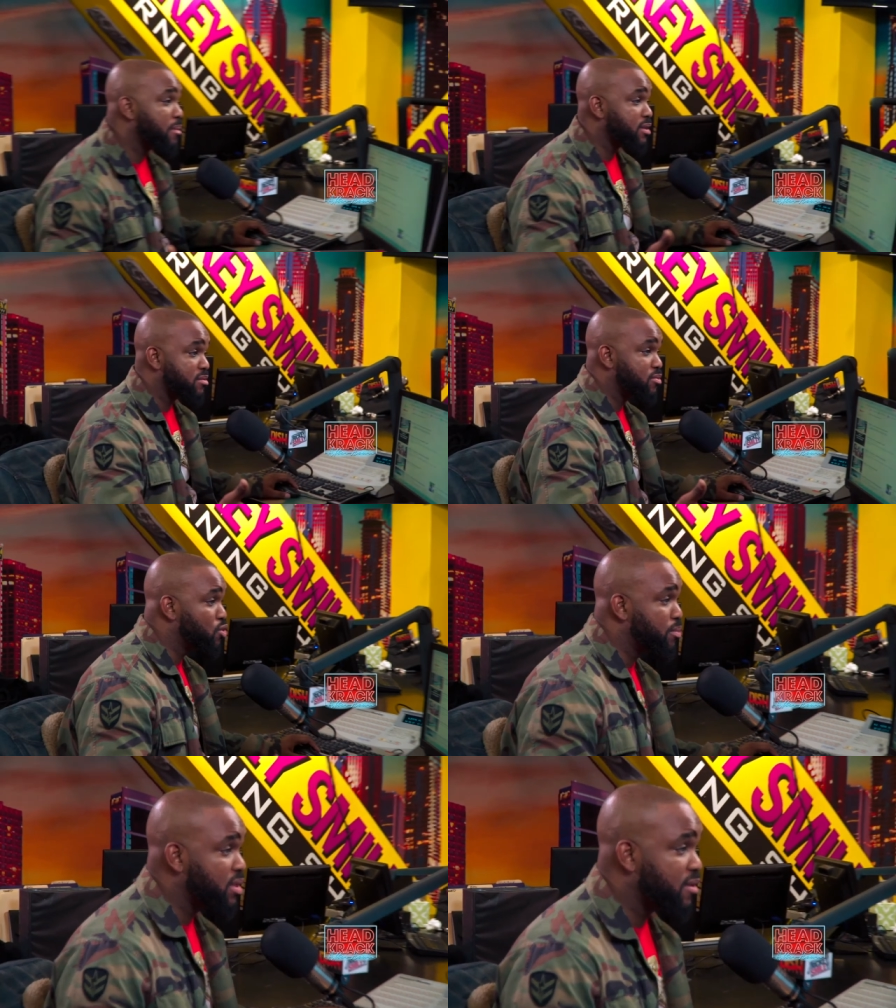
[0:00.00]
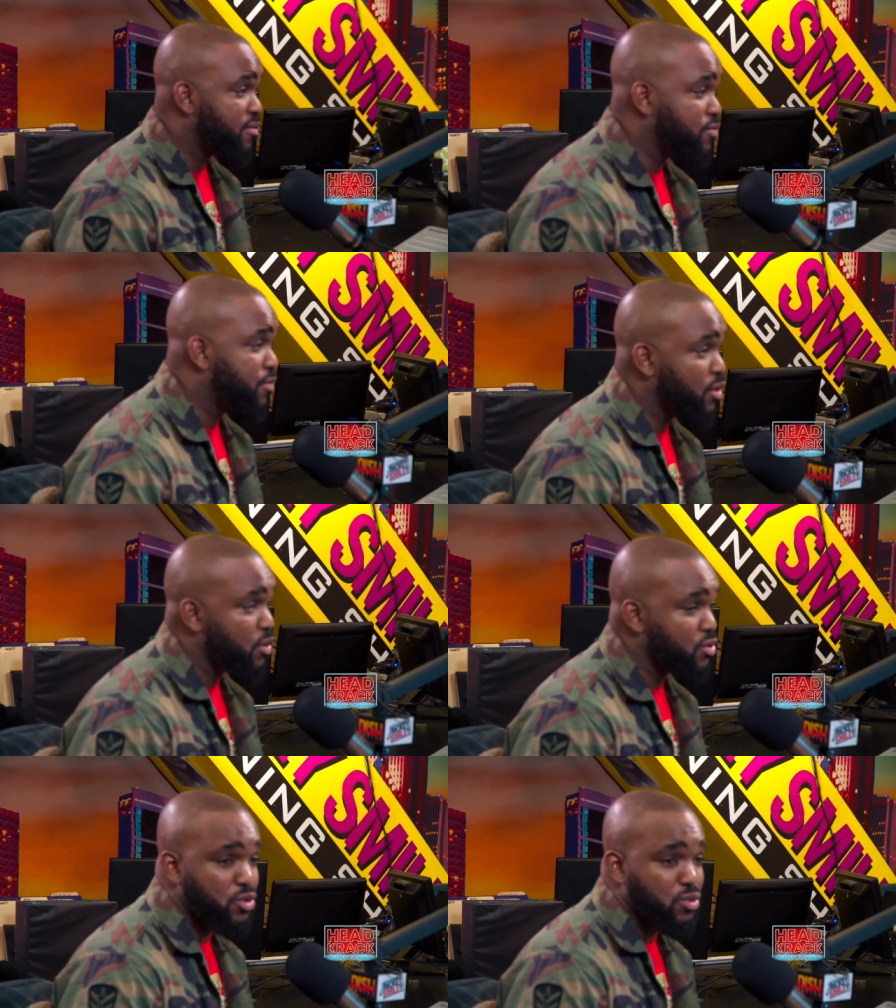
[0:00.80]
make some new believers for
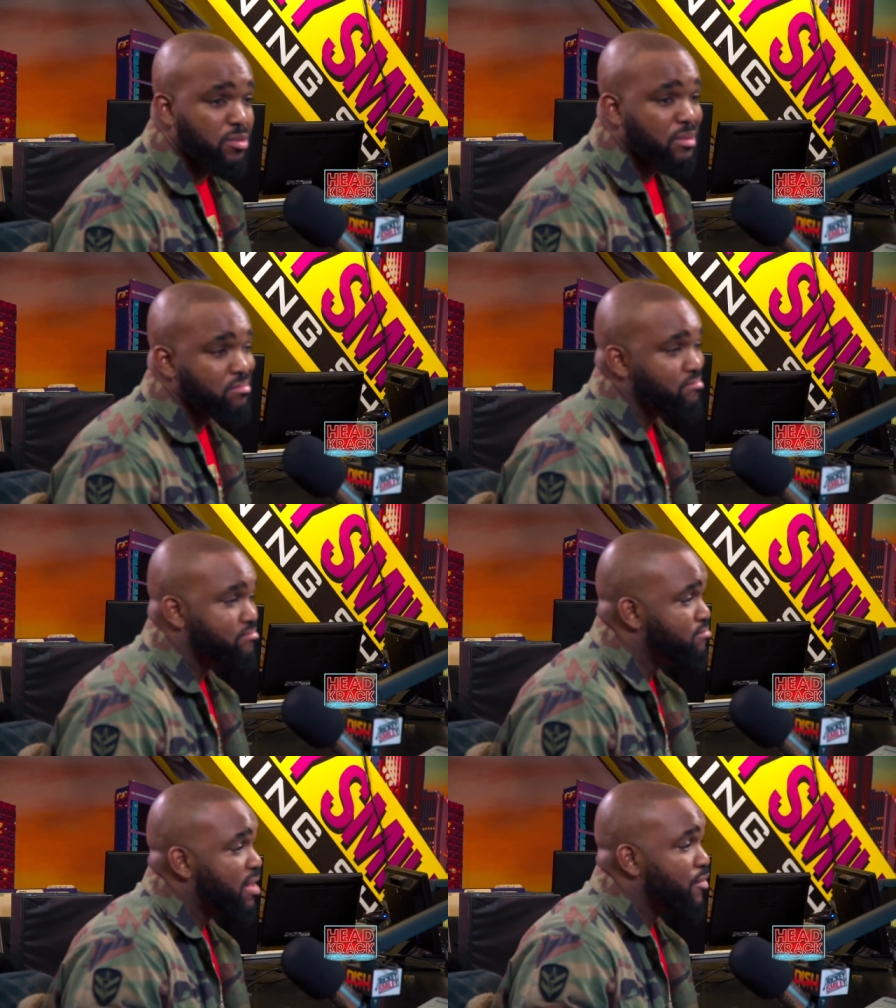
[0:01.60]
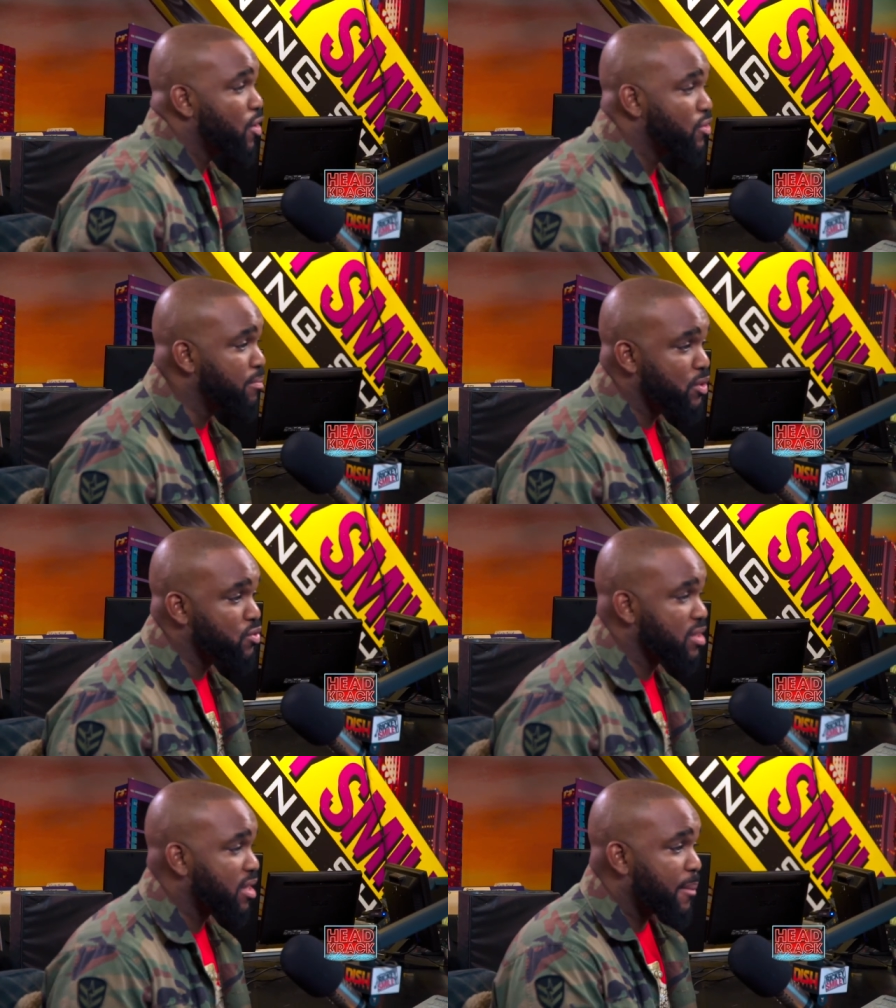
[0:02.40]
those who never heard the
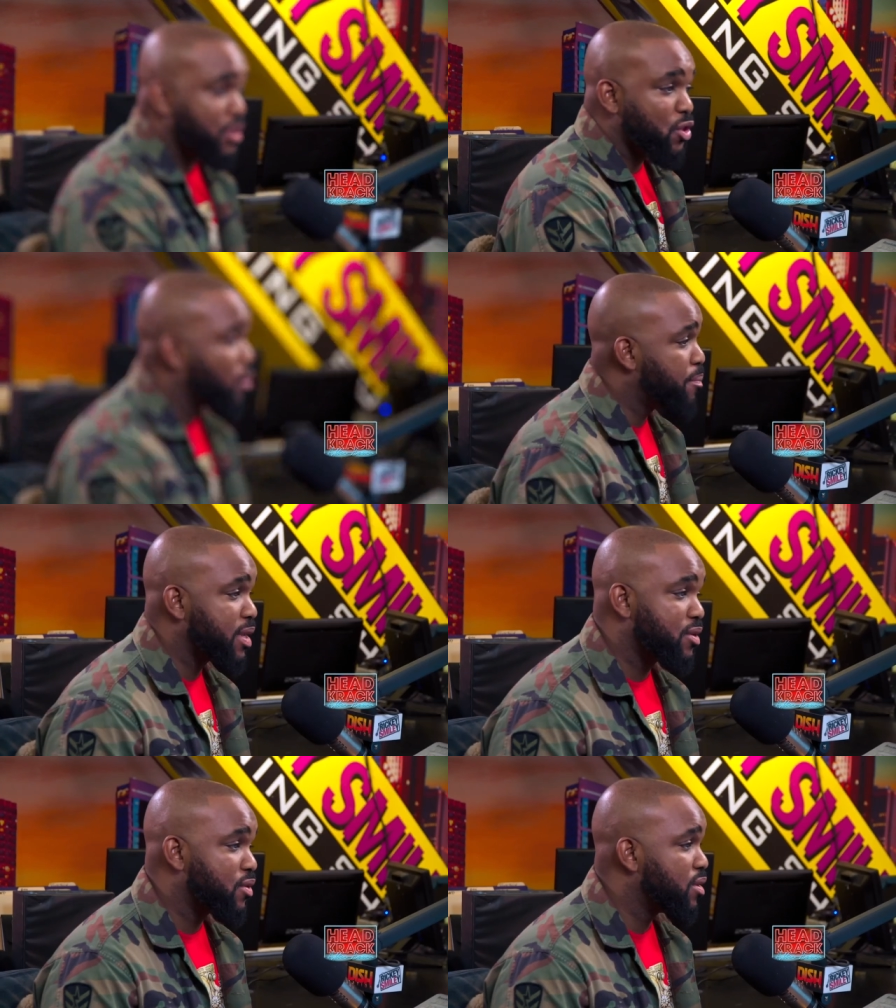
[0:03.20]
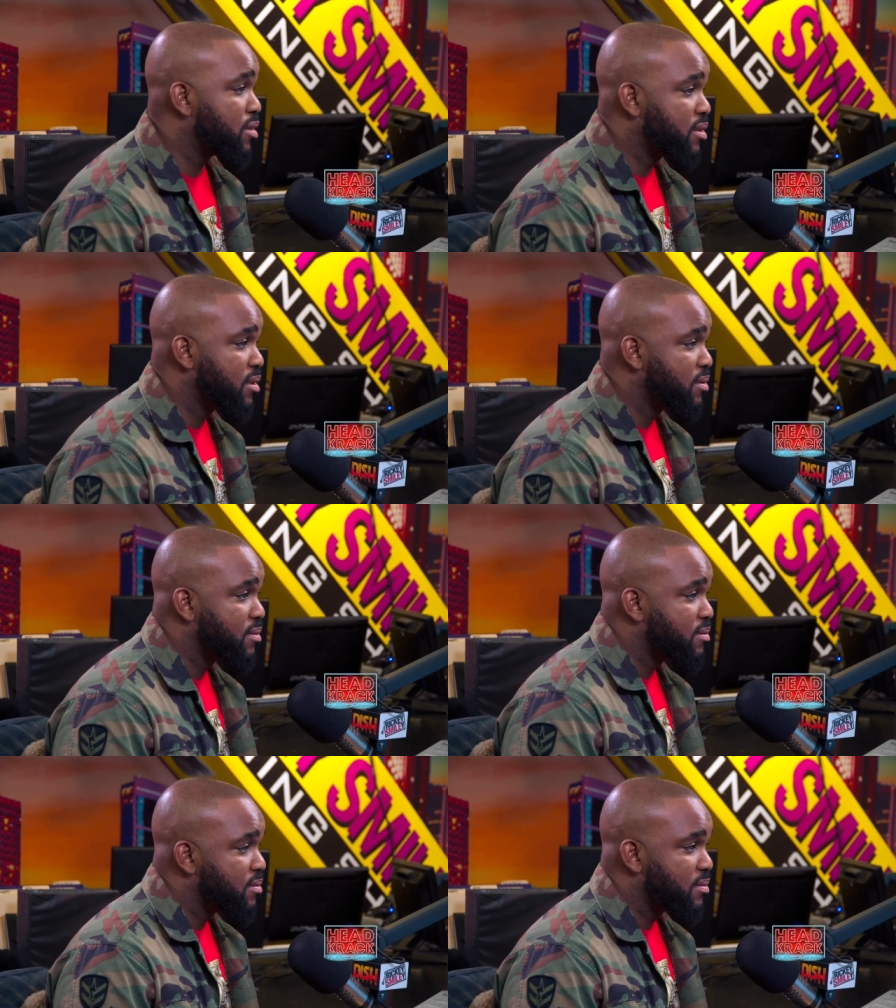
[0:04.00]
music. I'm gonna throw a beat on.
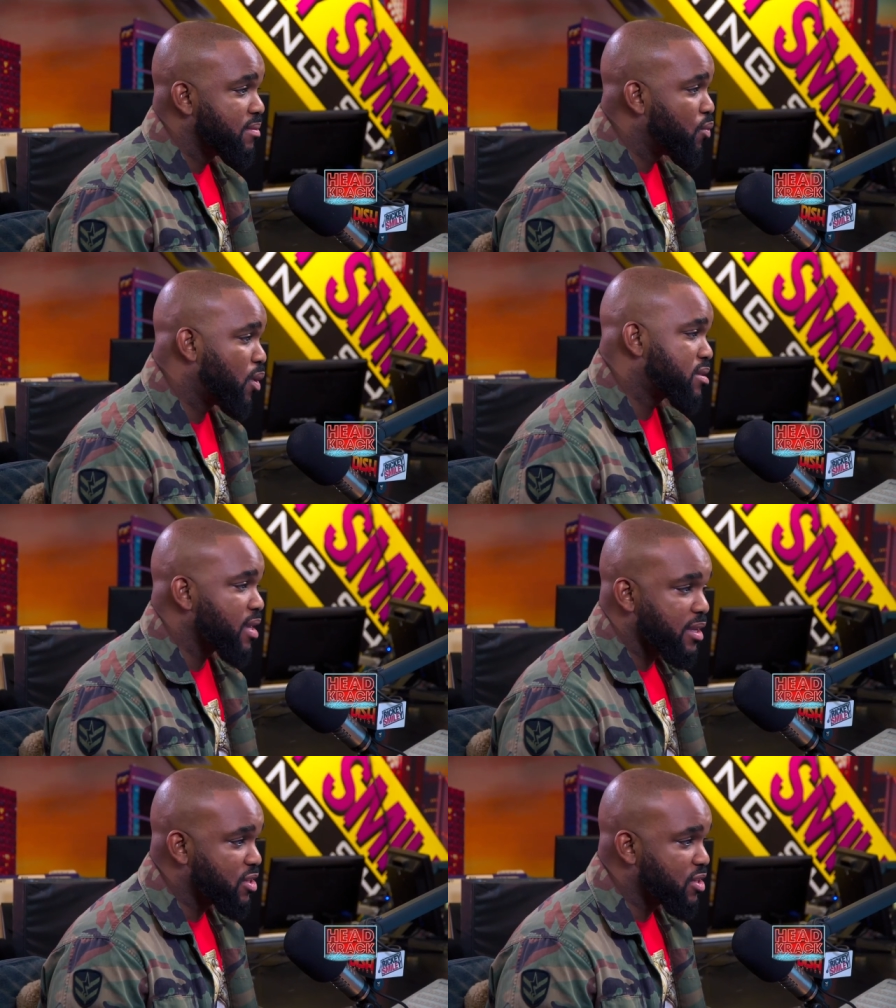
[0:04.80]
One take.